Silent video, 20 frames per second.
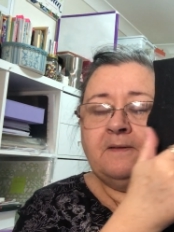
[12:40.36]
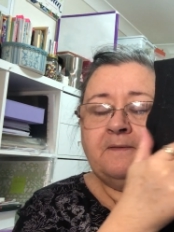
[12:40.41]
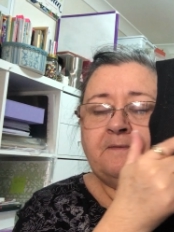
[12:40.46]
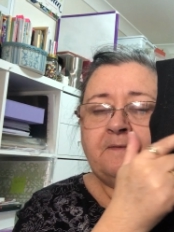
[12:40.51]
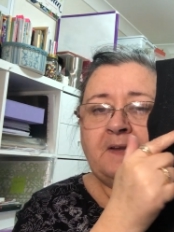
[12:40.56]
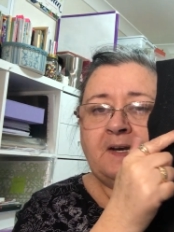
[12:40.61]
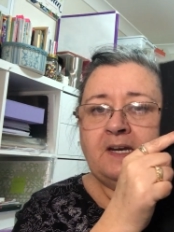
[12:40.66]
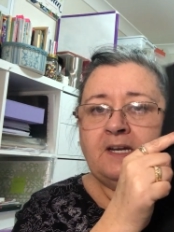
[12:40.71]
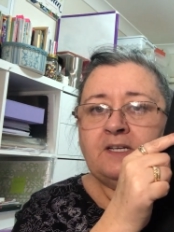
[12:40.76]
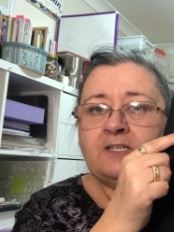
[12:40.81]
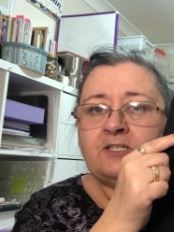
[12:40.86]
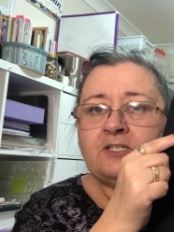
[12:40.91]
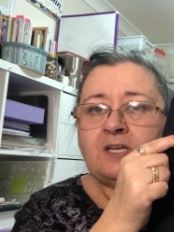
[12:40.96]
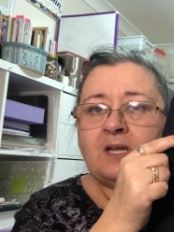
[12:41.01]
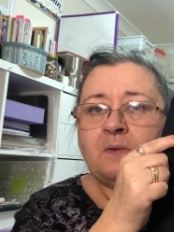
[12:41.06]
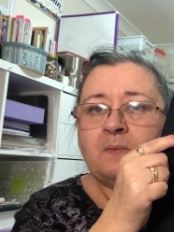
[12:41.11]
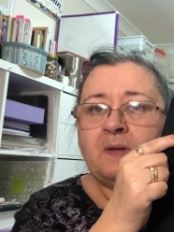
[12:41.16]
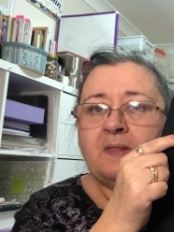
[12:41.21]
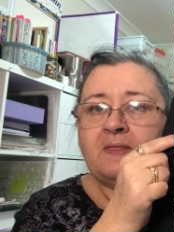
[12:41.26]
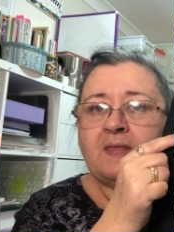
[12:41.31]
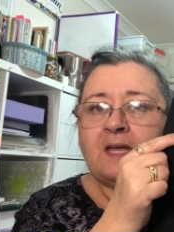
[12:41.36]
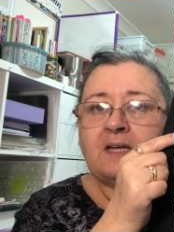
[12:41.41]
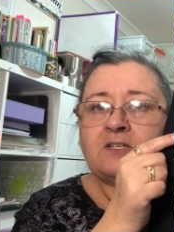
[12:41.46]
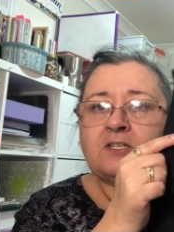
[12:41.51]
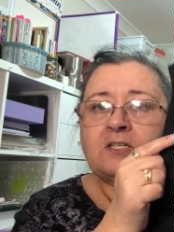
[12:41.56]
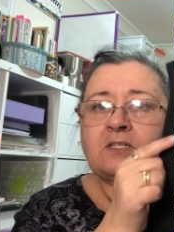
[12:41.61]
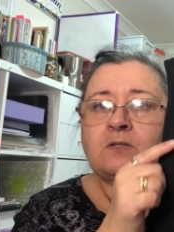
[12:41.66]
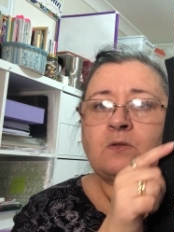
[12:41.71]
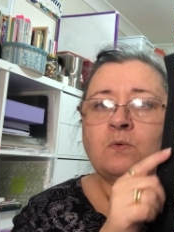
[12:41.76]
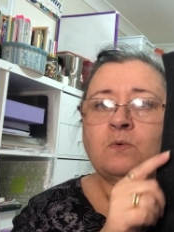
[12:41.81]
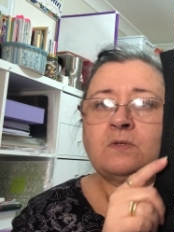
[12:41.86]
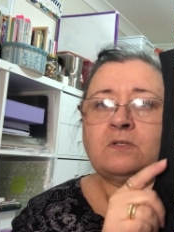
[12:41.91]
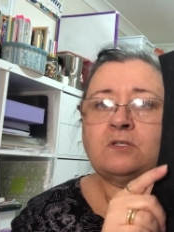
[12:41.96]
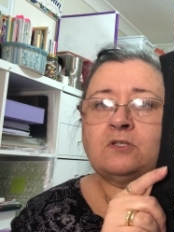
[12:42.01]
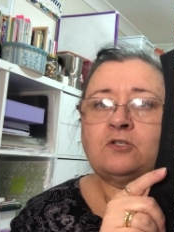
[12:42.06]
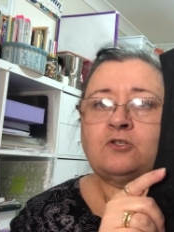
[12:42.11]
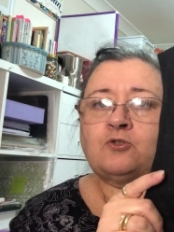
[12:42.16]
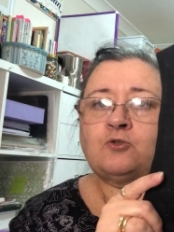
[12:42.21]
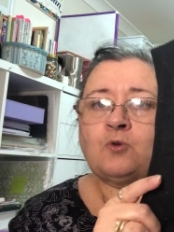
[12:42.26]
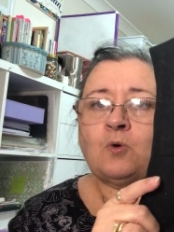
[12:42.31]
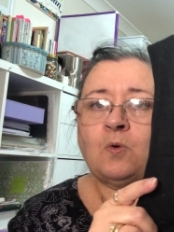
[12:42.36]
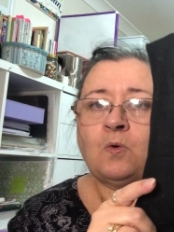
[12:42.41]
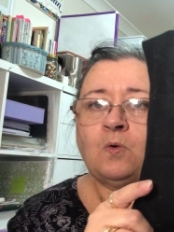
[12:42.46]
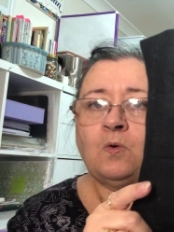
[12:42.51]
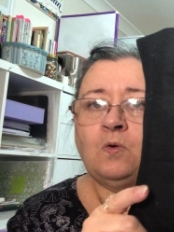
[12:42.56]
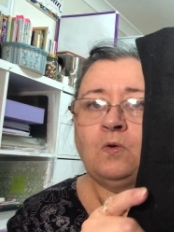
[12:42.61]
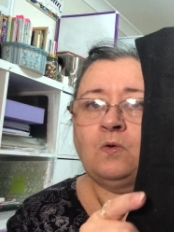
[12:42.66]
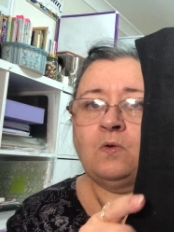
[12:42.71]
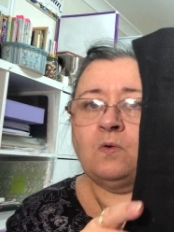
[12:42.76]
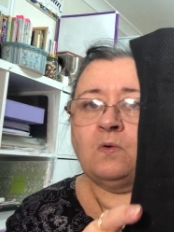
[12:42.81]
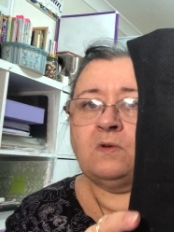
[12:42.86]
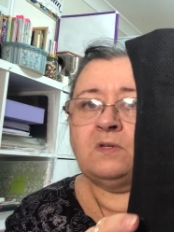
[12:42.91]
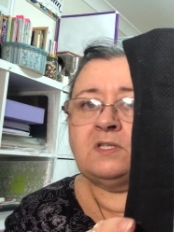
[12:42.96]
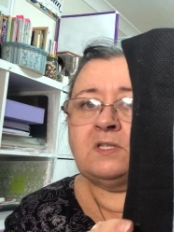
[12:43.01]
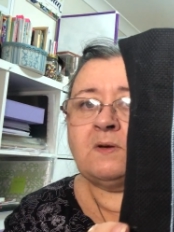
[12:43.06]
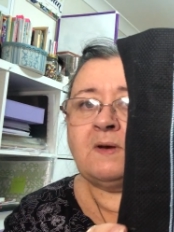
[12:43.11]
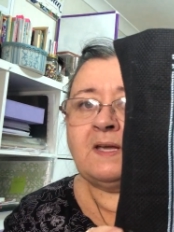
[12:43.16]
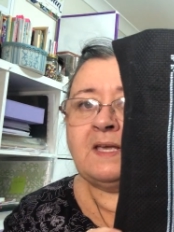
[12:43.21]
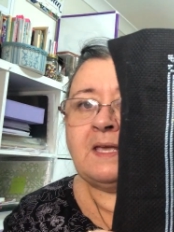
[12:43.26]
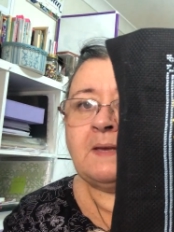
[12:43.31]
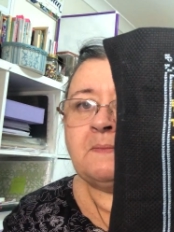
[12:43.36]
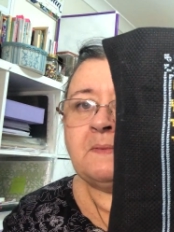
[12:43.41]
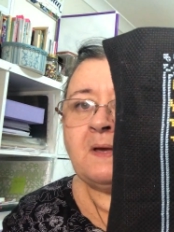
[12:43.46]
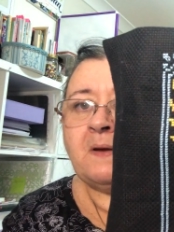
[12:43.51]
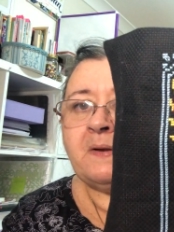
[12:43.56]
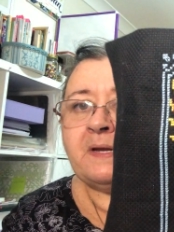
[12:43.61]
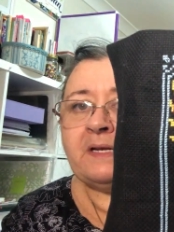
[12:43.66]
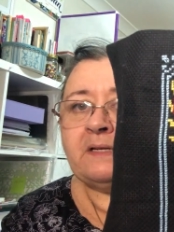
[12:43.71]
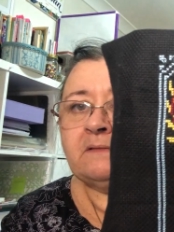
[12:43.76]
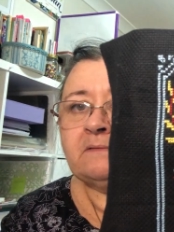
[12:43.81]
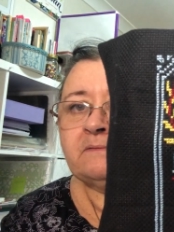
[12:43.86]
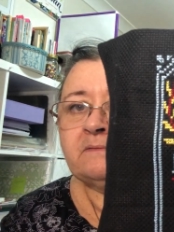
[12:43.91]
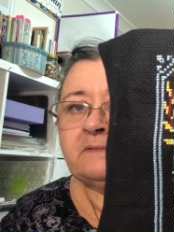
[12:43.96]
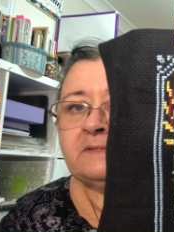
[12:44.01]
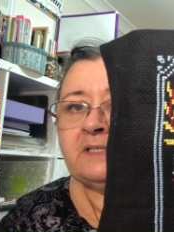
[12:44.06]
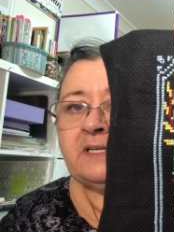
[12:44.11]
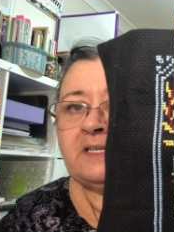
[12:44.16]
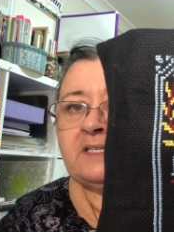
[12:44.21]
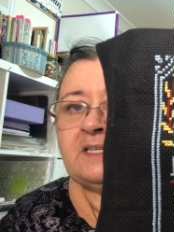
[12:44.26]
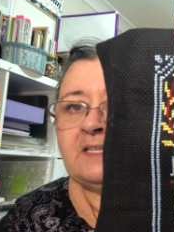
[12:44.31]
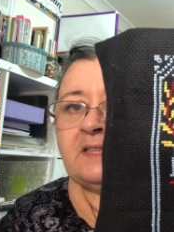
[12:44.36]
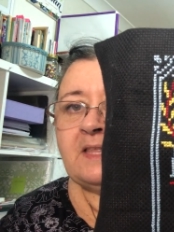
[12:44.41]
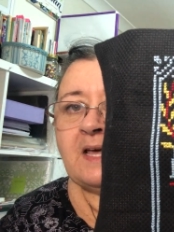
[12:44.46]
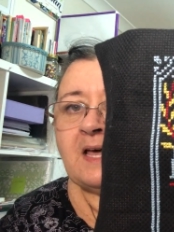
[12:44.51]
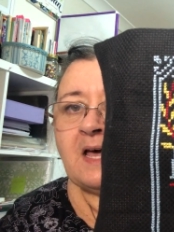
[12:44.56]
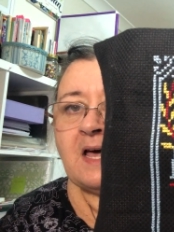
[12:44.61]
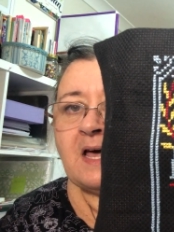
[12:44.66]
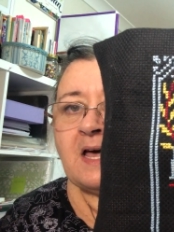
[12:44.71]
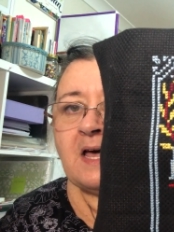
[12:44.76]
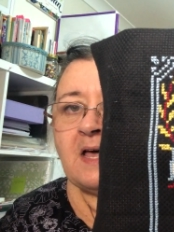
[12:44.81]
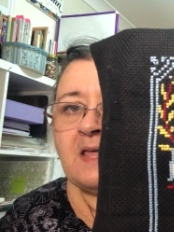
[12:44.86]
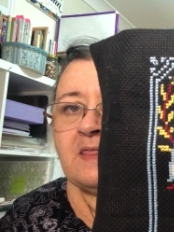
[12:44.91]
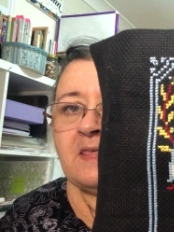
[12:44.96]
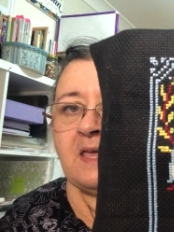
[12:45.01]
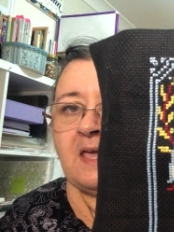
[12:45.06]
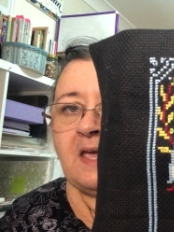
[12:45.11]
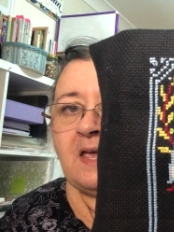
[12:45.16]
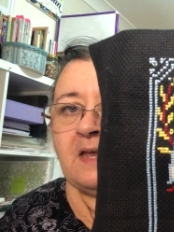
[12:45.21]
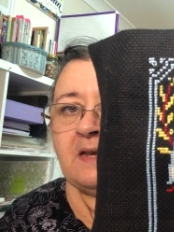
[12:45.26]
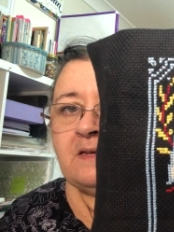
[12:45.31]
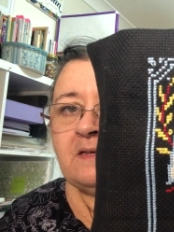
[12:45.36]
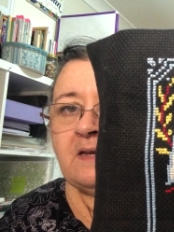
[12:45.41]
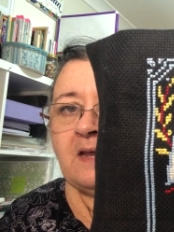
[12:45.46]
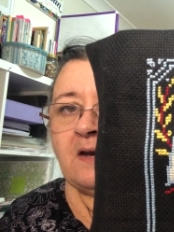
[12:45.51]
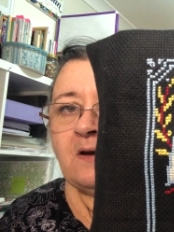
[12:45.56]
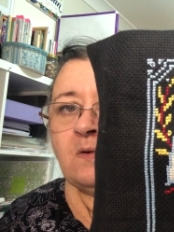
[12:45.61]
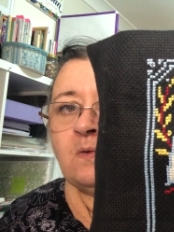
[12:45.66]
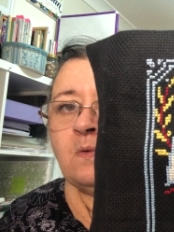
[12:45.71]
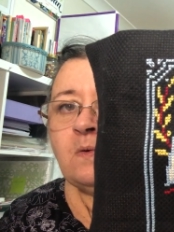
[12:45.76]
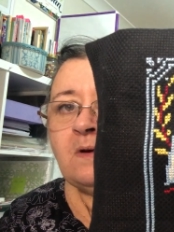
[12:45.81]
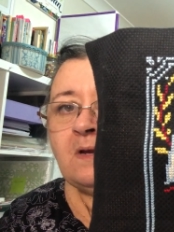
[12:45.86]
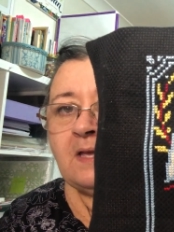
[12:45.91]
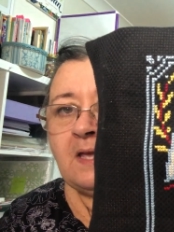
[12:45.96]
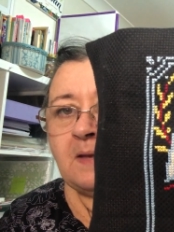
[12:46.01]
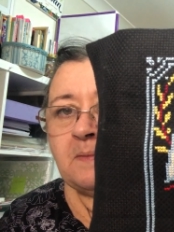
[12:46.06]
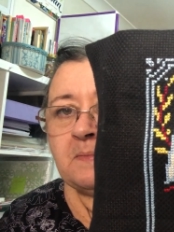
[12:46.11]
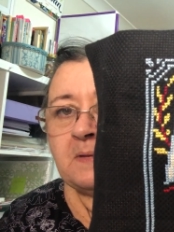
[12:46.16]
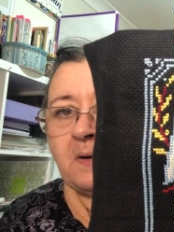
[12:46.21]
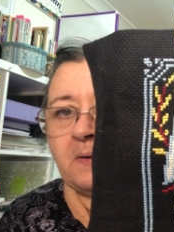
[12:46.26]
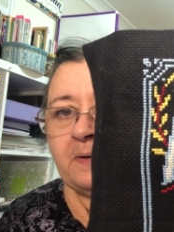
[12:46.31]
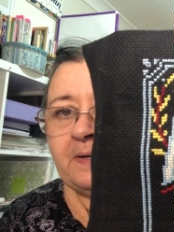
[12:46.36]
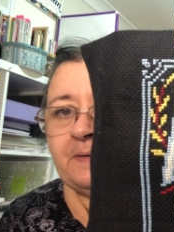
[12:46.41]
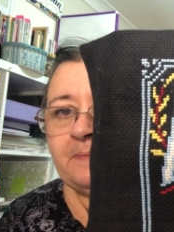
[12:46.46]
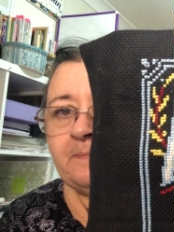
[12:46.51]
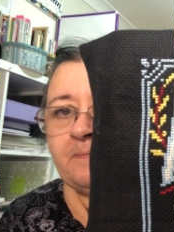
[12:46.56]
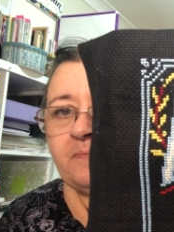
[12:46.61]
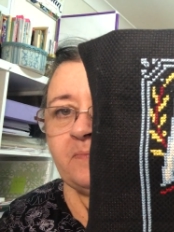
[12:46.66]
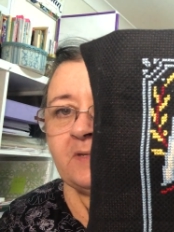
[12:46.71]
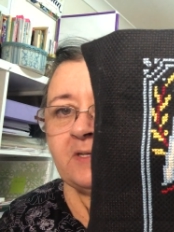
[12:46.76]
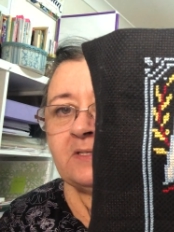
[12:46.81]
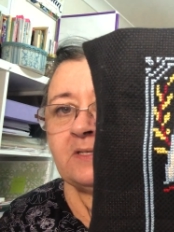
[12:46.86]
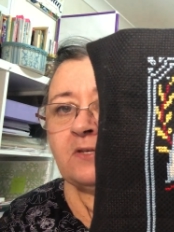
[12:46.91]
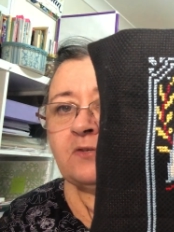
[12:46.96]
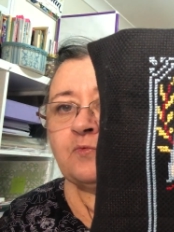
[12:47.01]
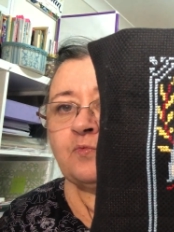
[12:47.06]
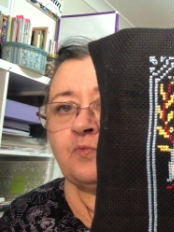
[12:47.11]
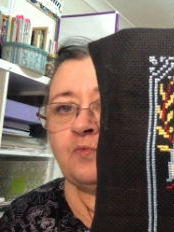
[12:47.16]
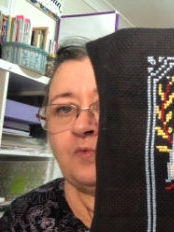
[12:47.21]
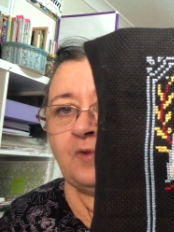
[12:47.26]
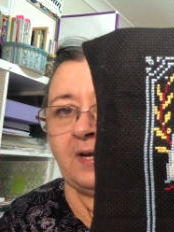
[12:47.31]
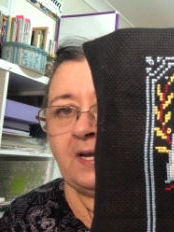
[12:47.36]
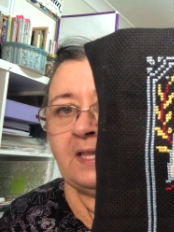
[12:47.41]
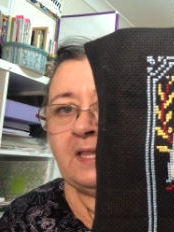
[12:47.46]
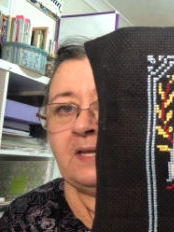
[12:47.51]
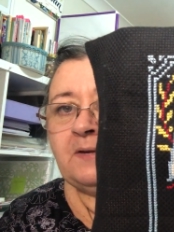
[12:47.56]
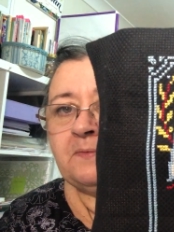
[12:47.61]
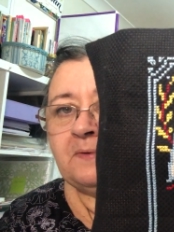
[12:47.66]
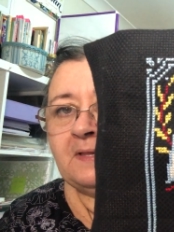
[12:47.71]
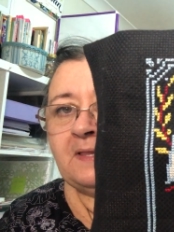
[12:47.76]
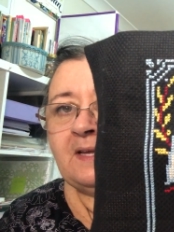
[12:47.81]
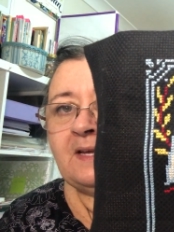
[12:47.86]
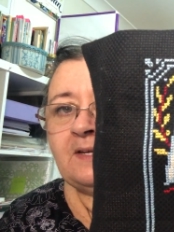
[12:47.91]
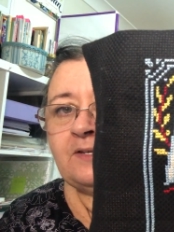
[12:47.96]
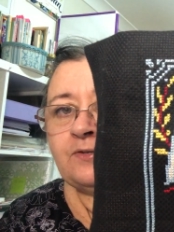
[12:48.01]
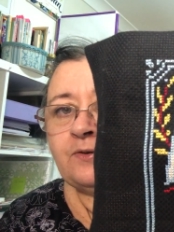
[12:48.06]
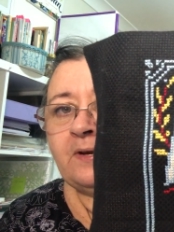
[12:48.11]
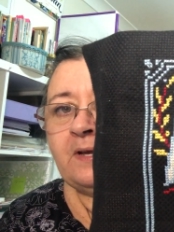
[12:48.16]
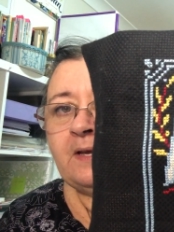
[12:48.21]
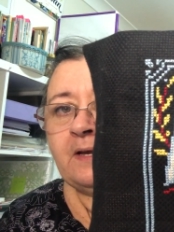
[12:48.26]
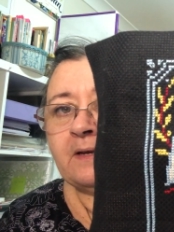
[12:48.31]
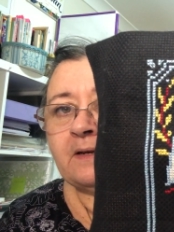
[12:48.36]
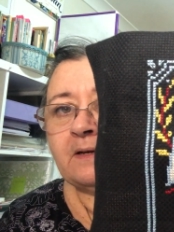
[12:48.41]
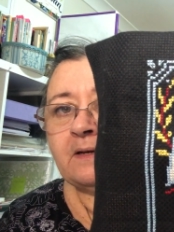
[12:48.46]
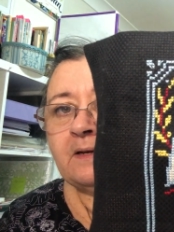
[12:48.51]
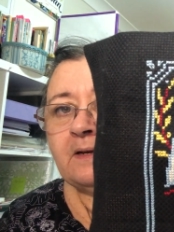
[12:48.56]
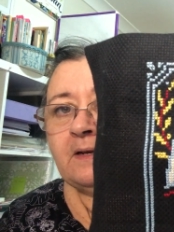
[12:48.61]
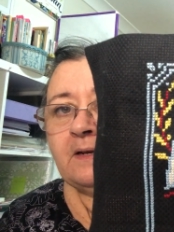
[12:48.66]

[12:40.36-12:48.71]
finished and went, that just looks so good. So I kept going. I did the R, the N, and I could have kept going because I was really, really enjoying it.